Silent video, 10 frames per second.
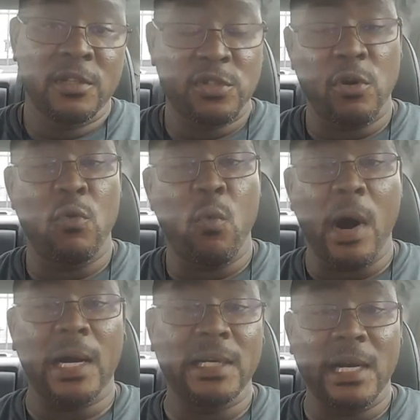So
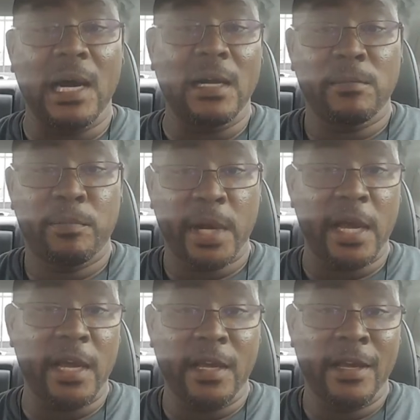why not
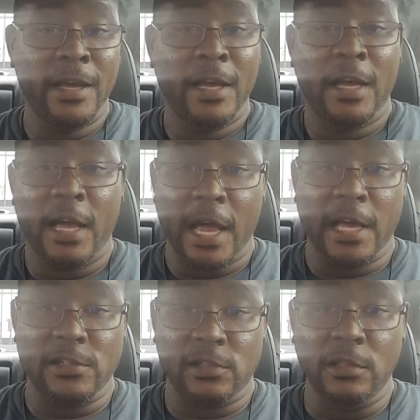pay as